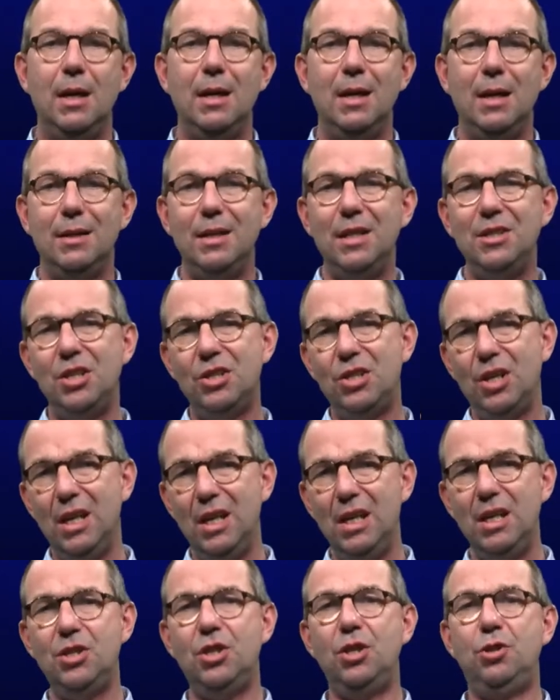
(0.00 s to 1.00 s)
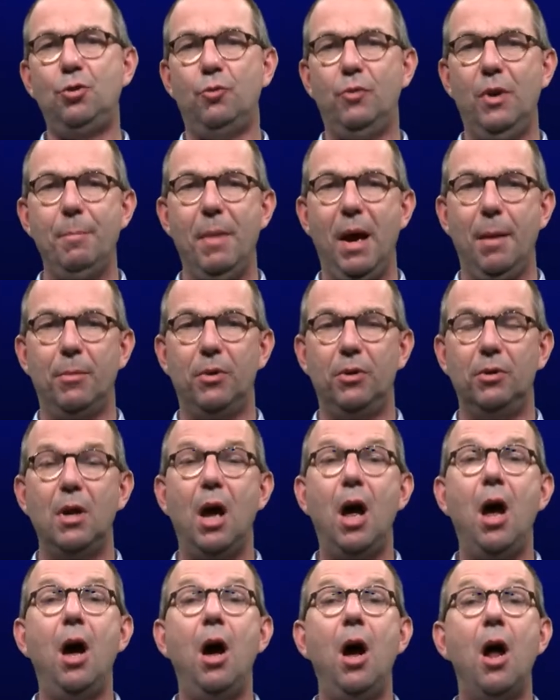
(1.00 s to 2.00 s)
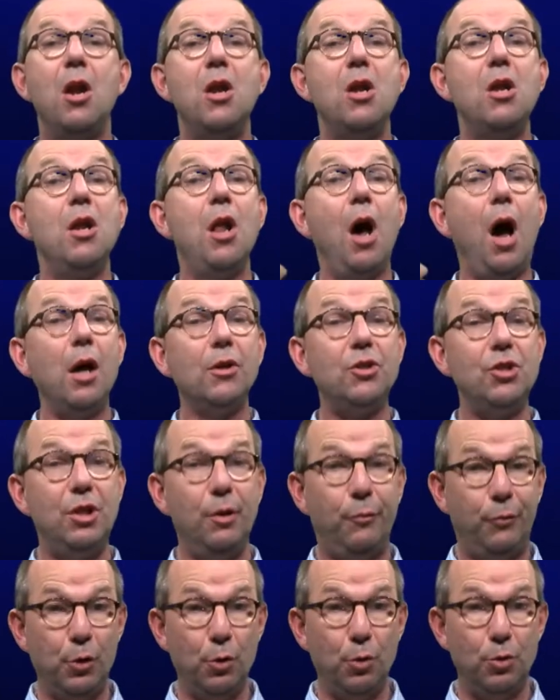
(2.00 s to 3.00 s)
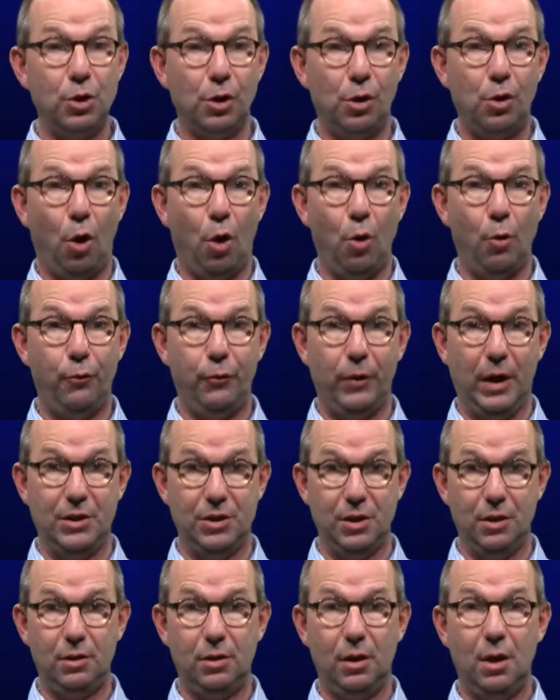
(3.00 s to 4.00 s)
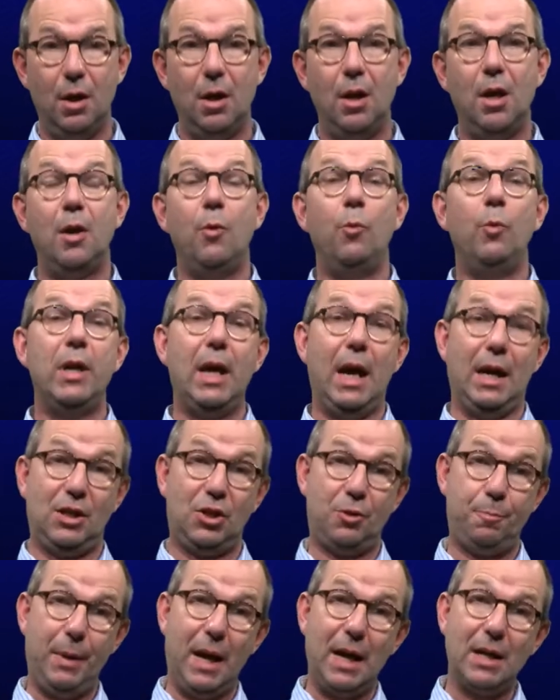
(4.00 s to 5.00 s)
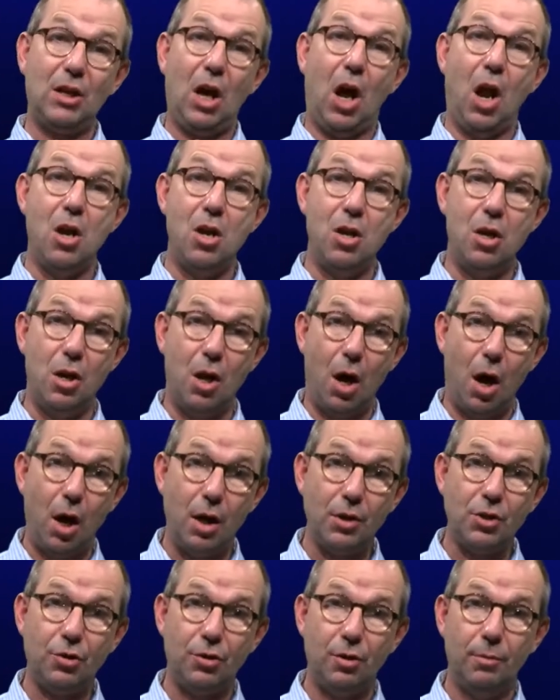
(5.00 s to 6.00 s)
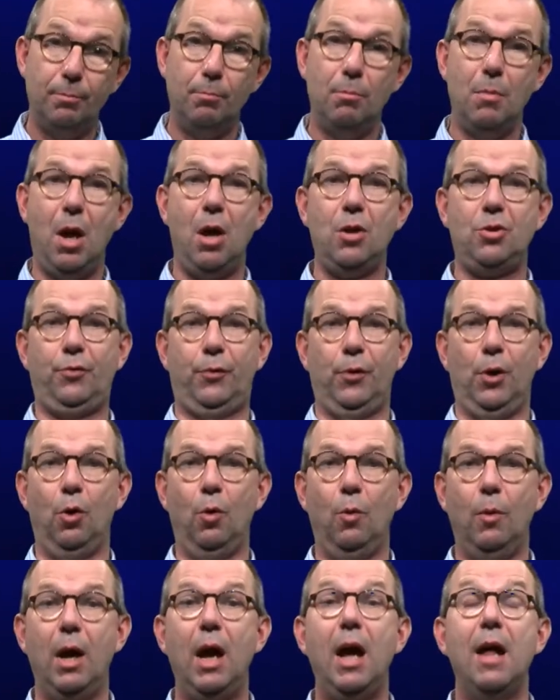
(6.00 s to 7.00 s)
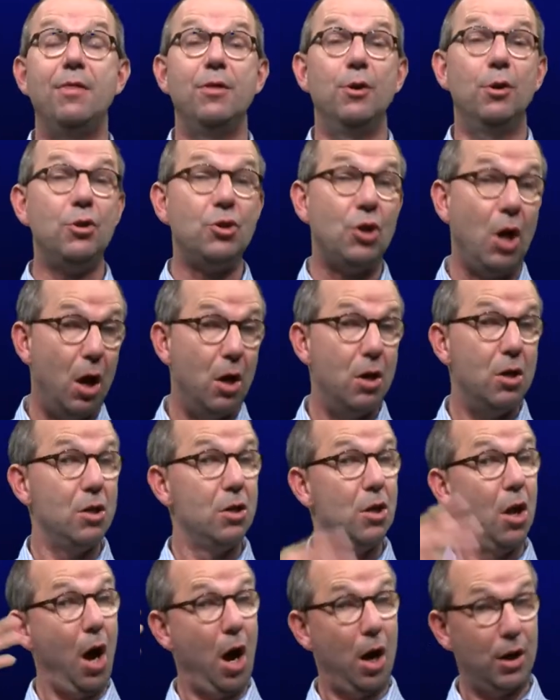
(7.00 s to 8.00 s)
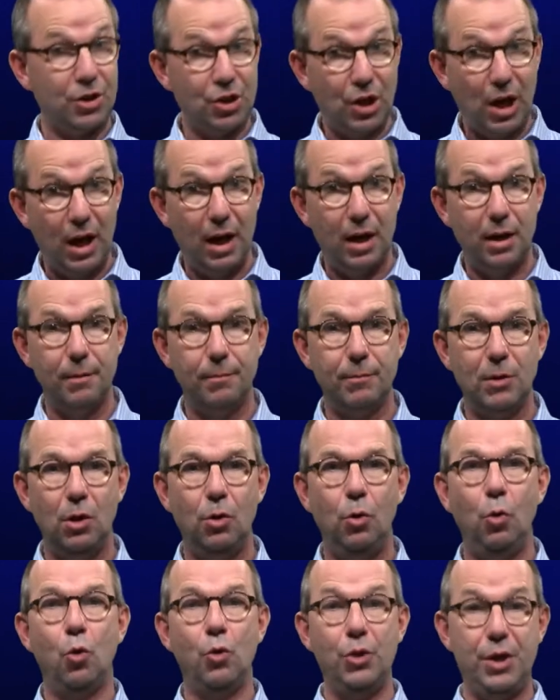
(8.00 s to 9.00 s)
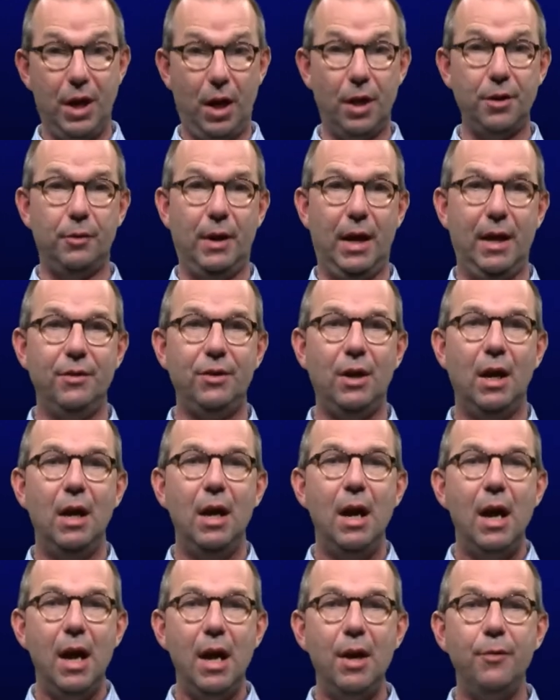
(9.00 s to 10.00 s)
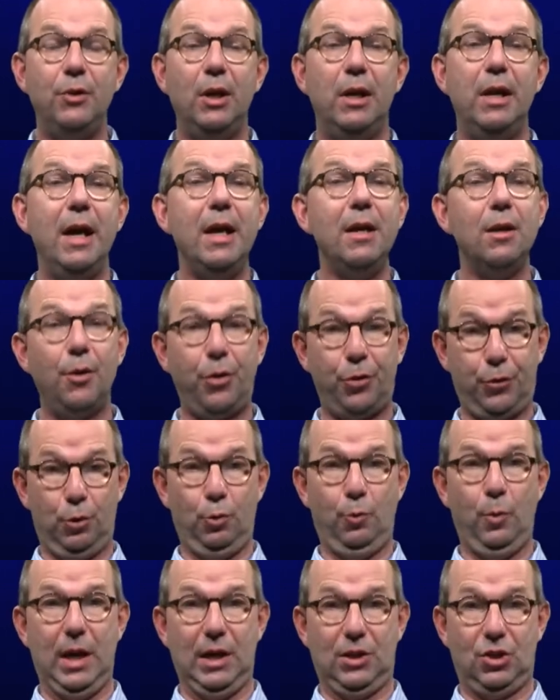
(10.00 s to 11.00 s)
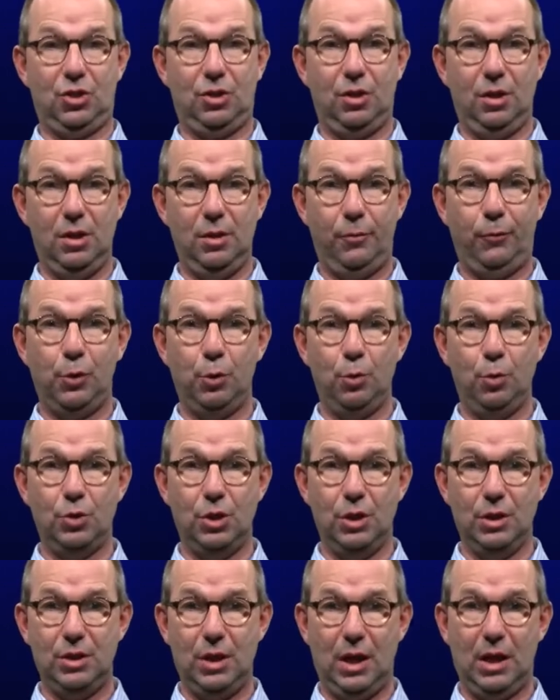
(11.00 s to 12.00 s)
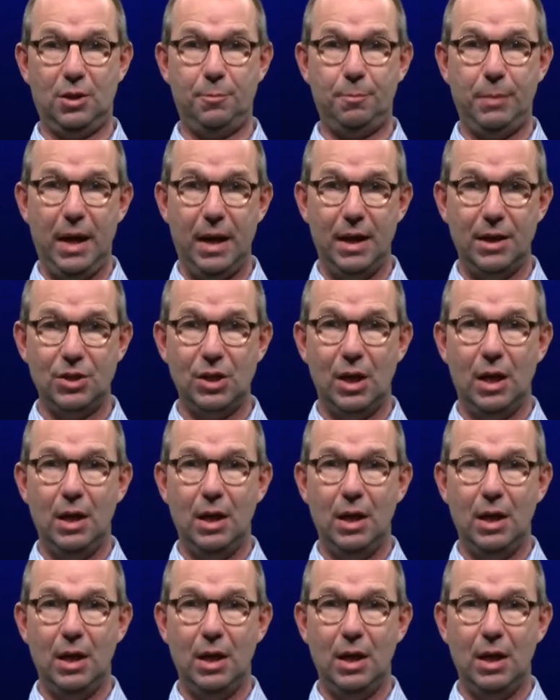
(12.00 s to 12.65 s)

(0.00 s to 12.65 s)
This is easy to remember. A large diffusion coefficient, we expect a large mass flow and thus a large K. On the other hand, if the layer through which the diffusion takes place